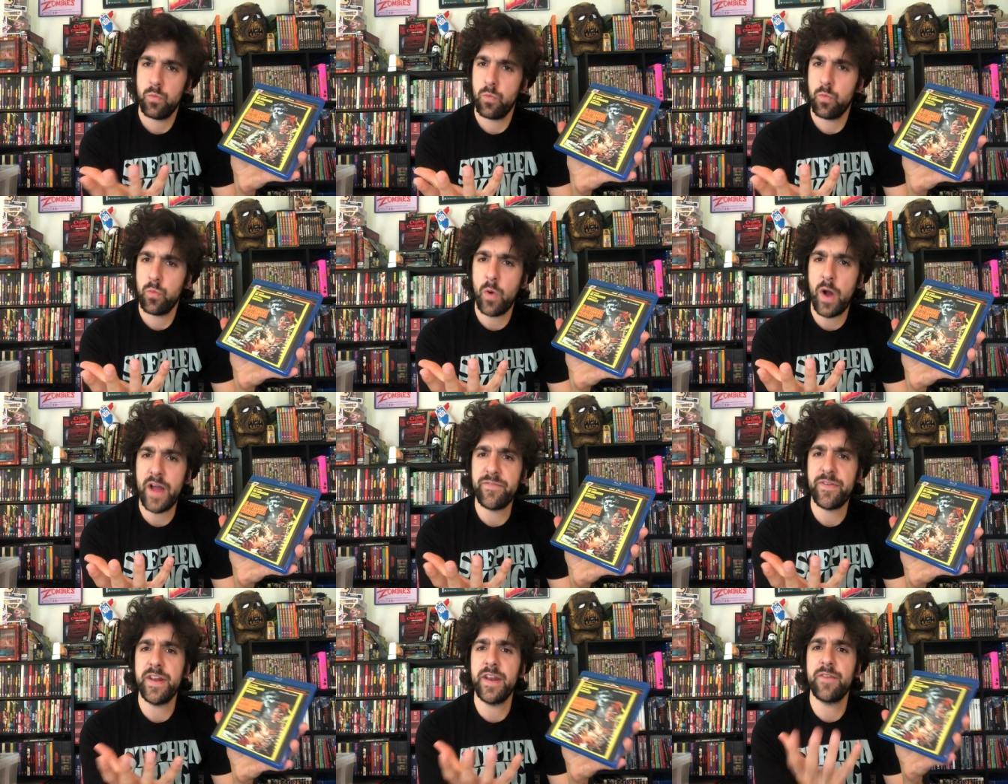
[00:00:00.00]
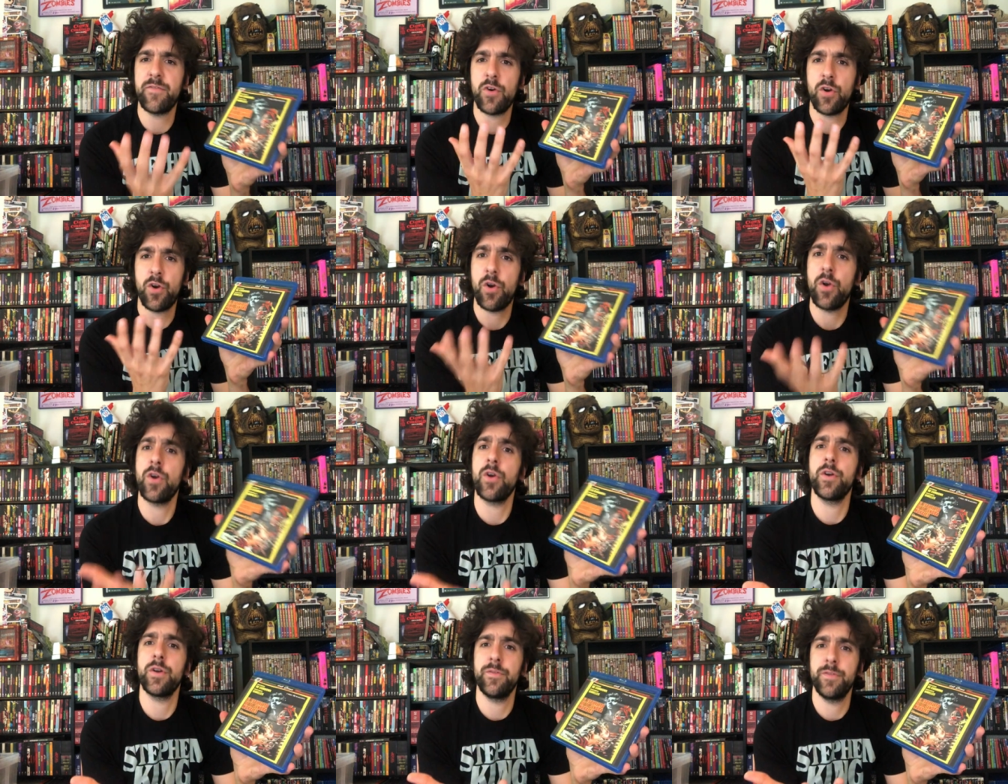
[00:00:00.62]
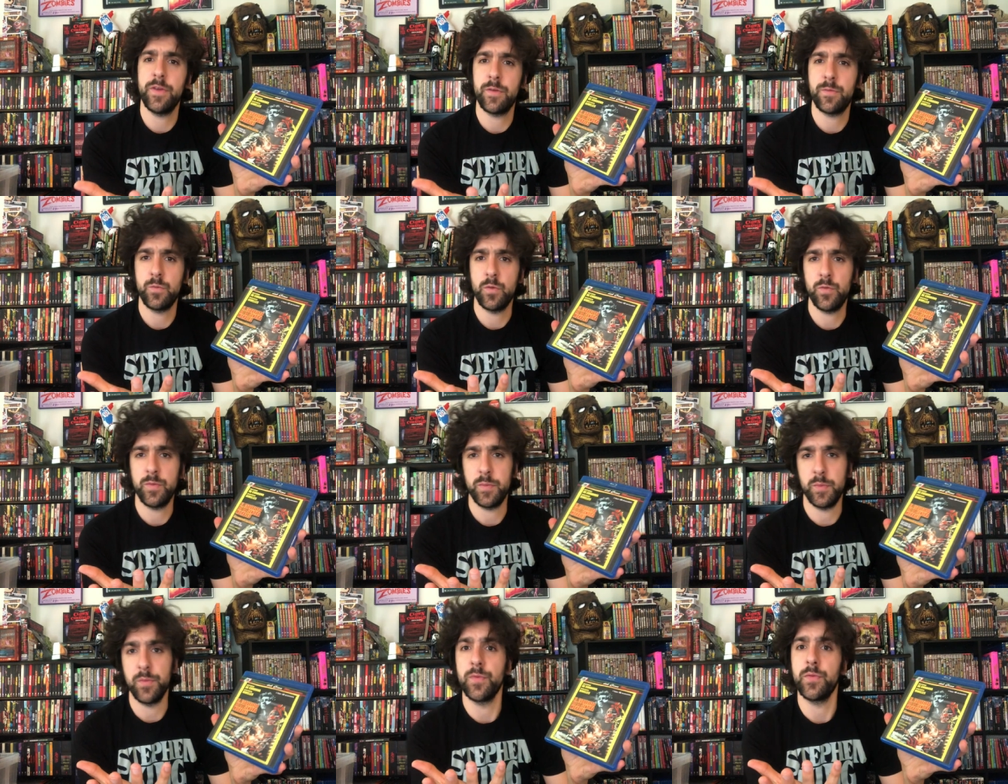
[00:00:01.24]
why have I never heard of this
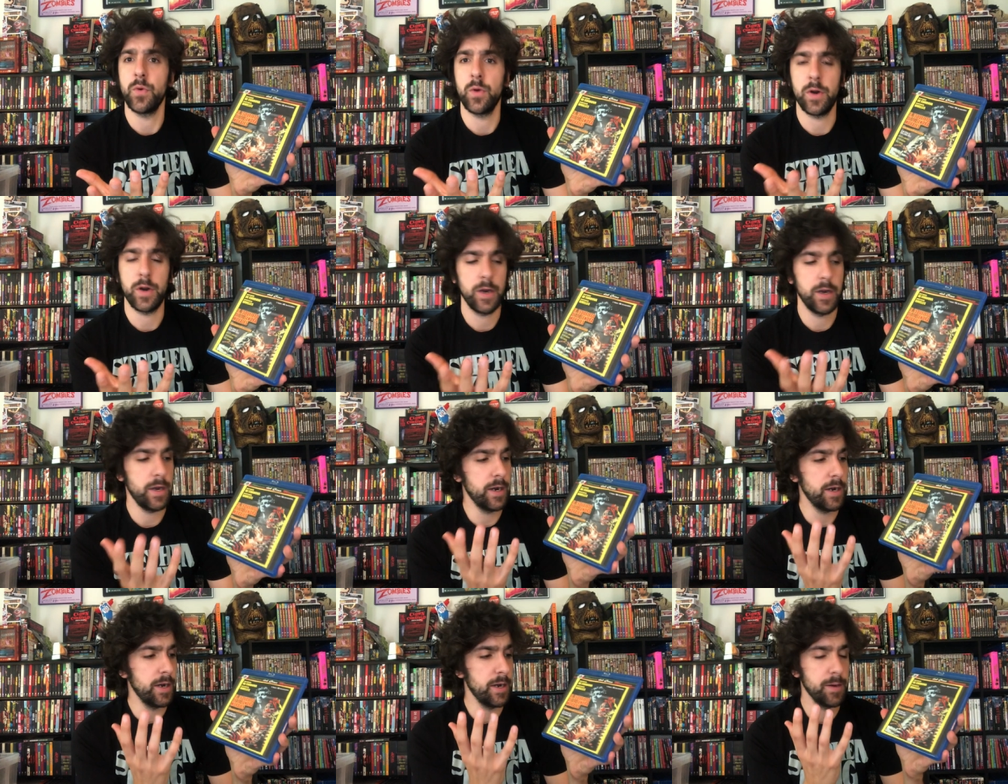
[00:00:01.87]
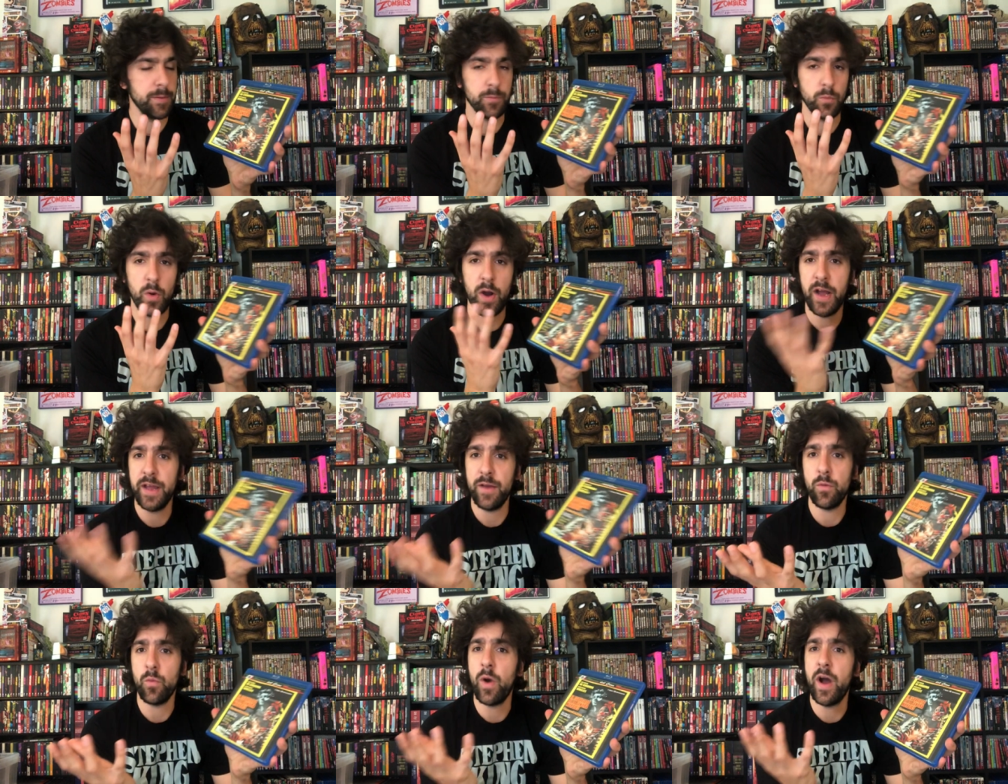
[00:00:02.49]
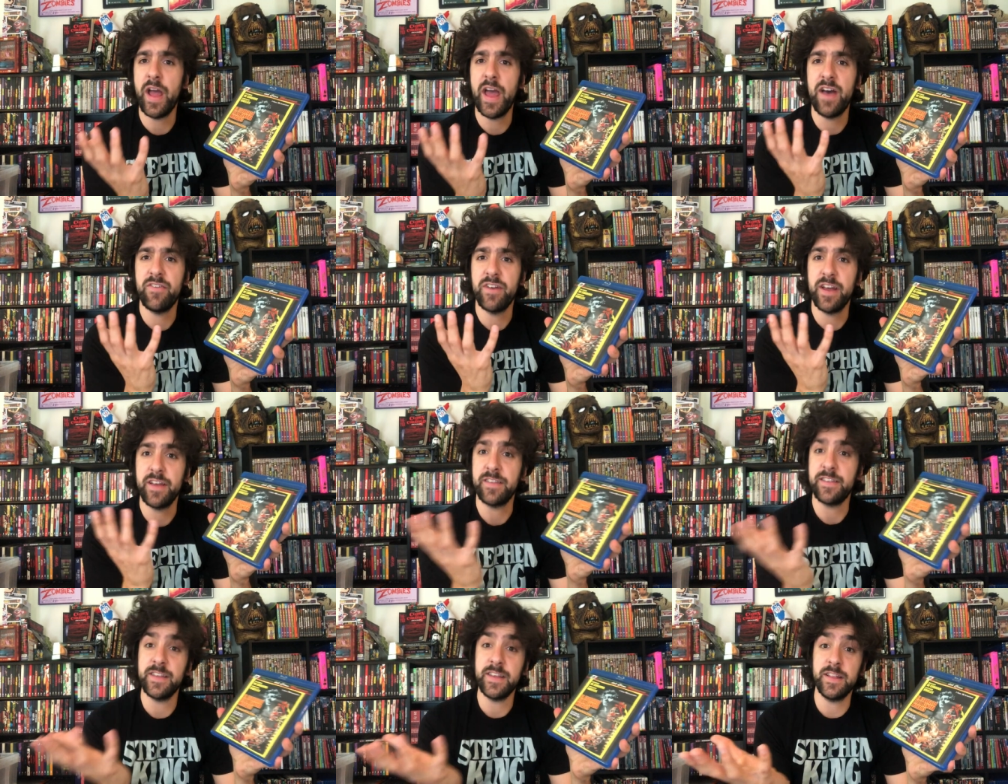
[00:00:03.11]
movie before? Um, why why haven't
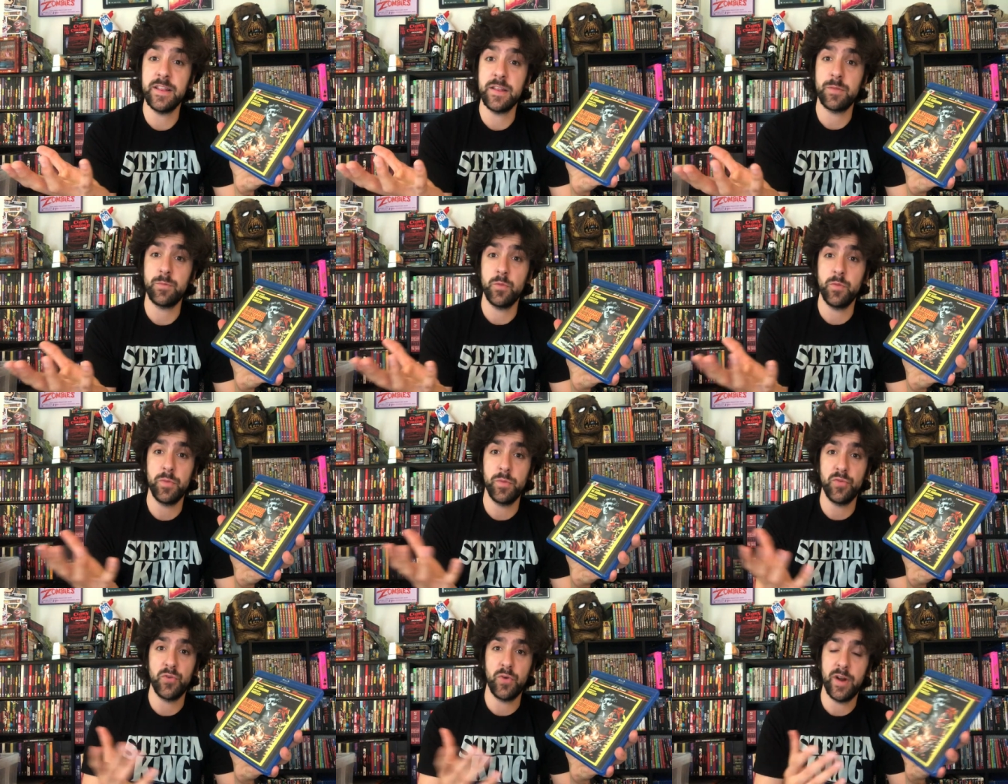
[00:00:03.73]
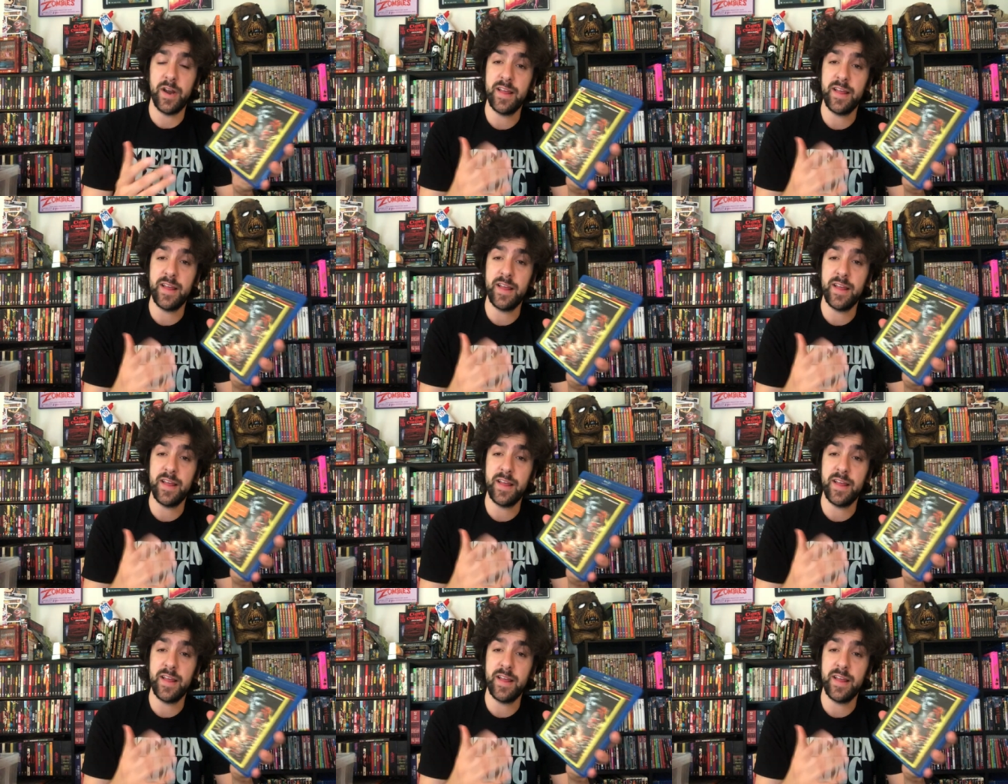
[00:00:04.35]
I seen this movie before?